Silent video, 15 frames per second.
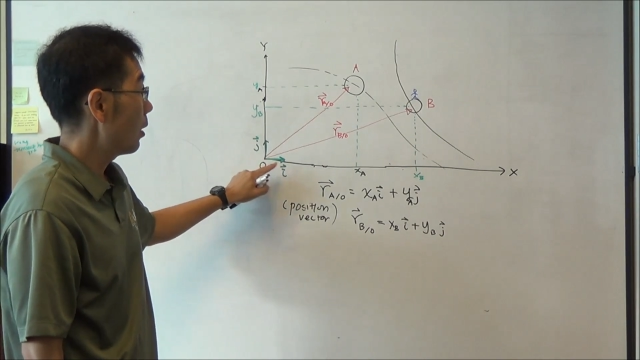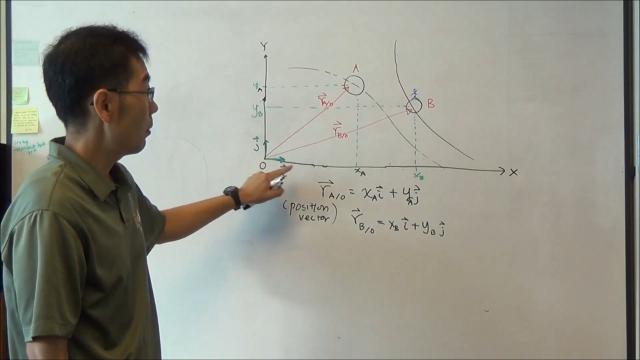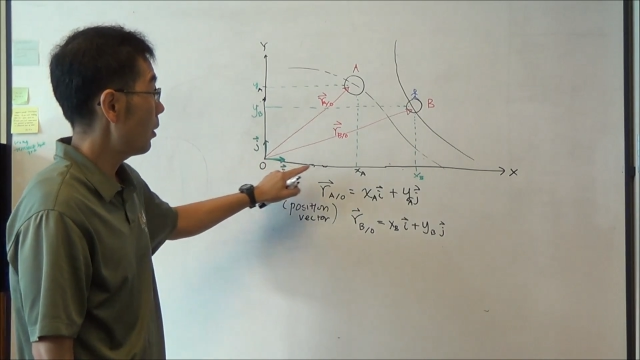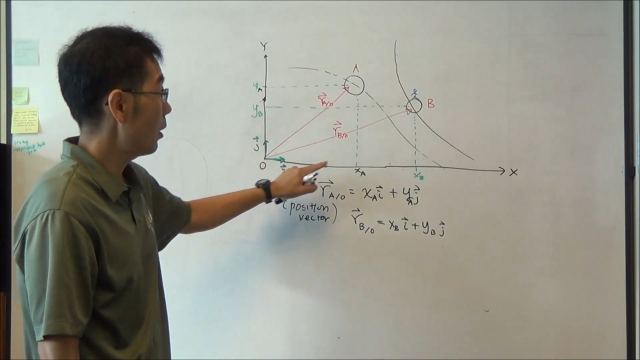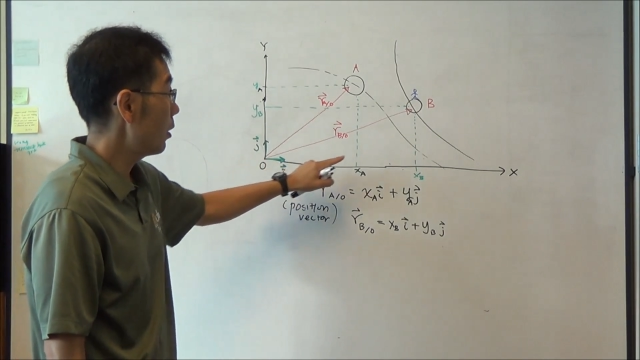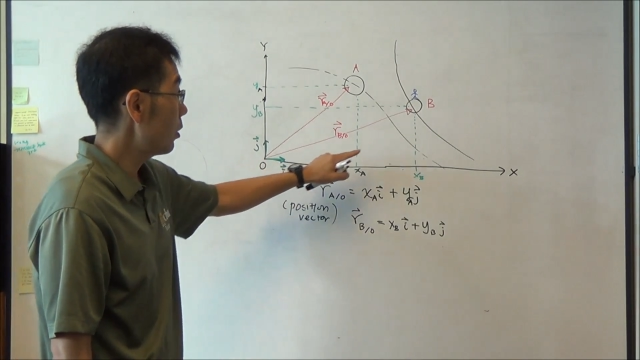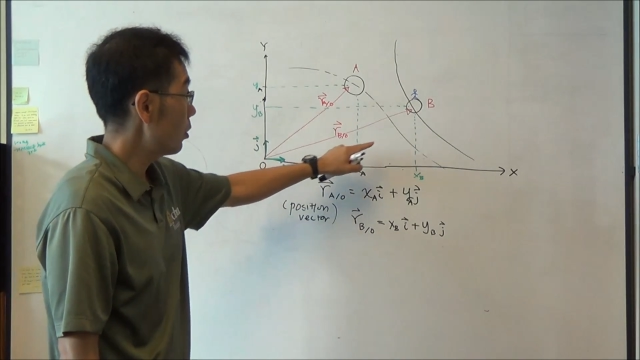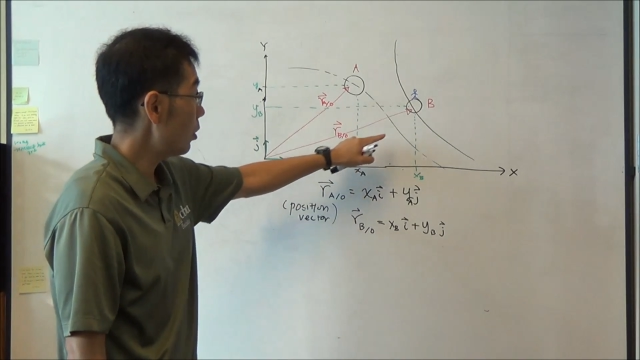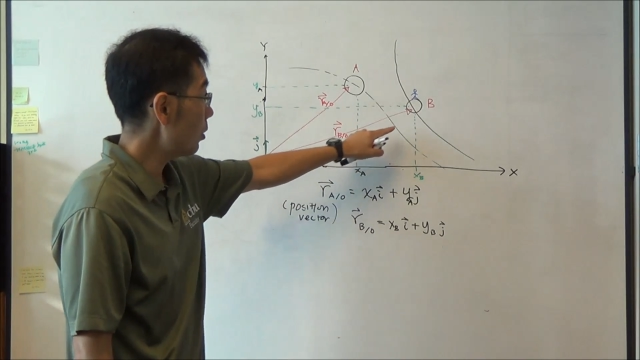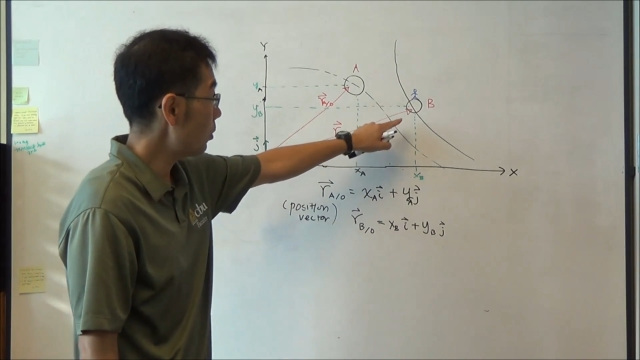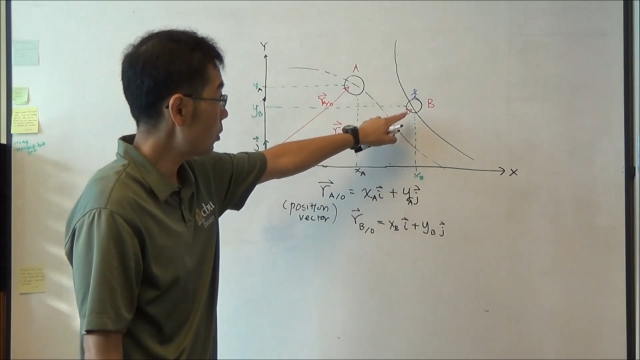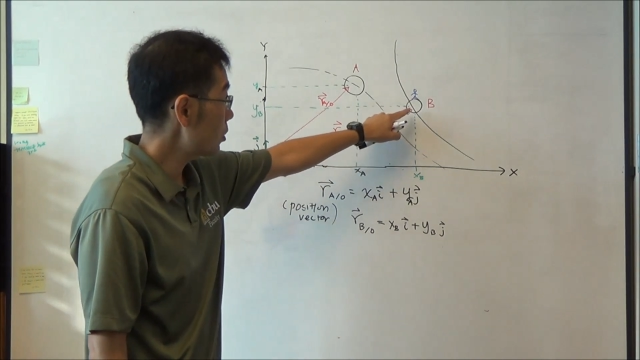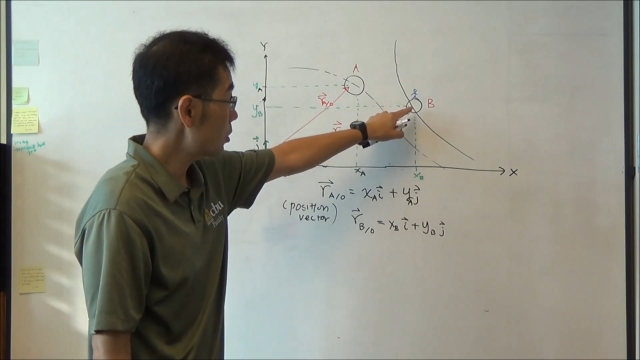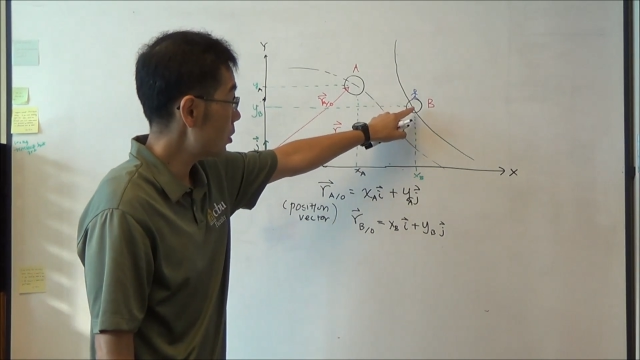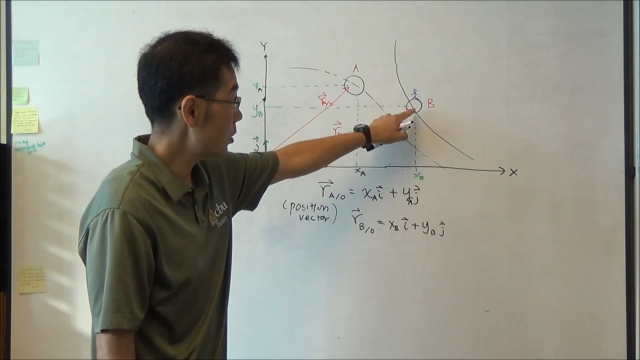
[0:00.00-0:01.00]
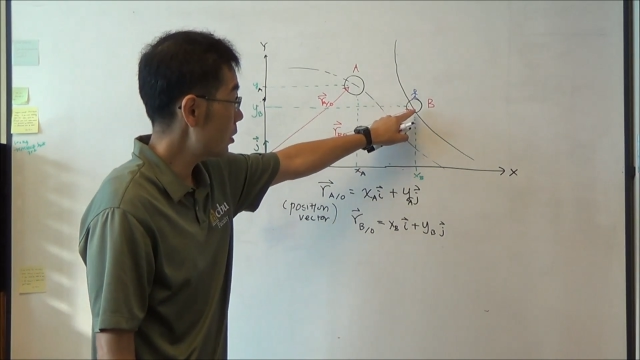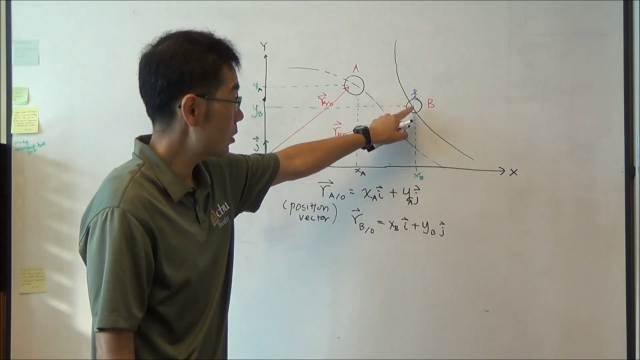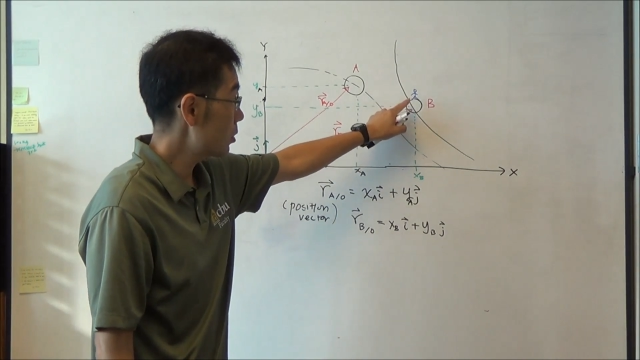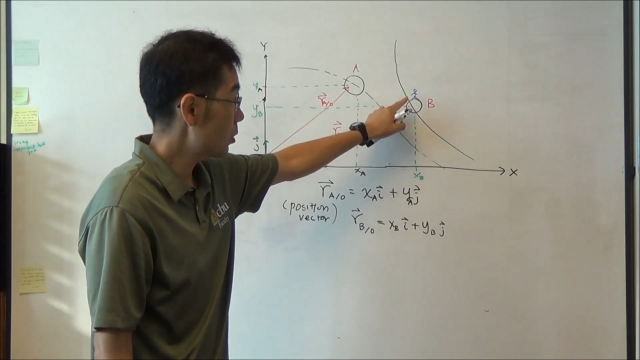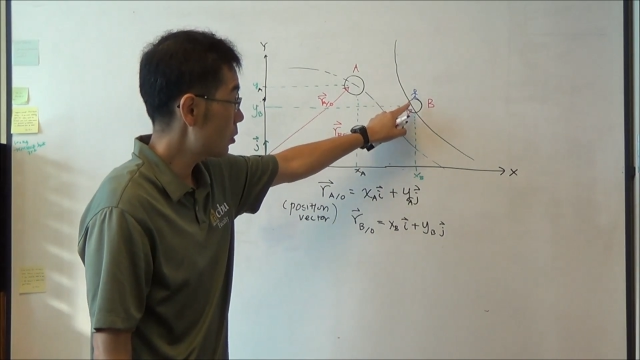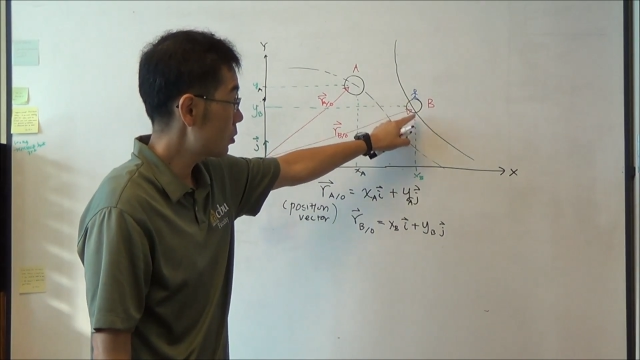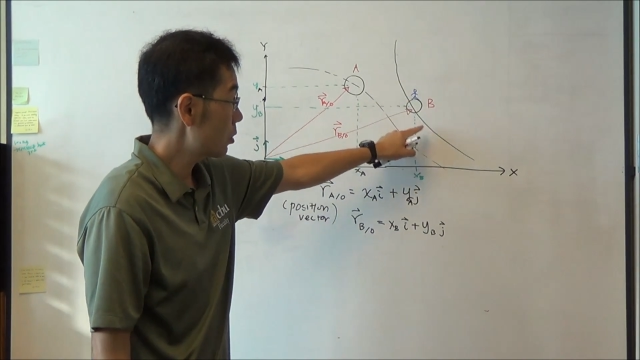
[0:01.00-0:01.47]
but your position
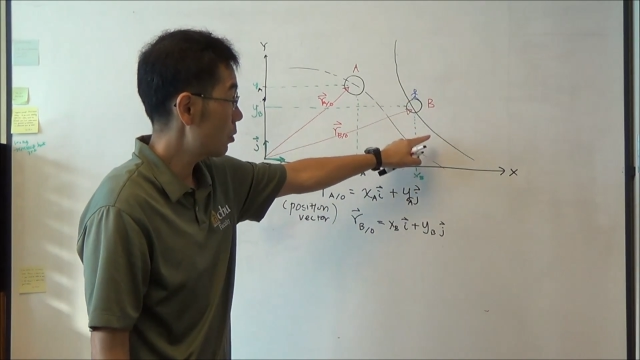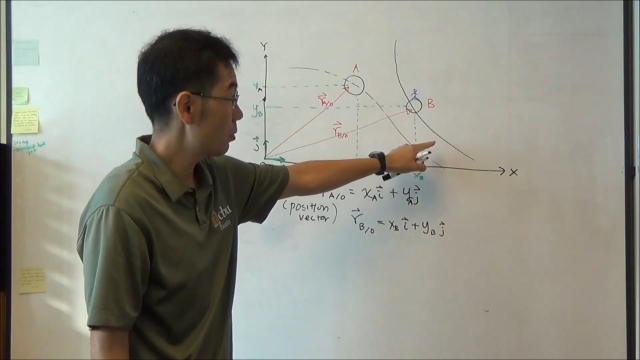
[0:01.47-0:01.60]
is also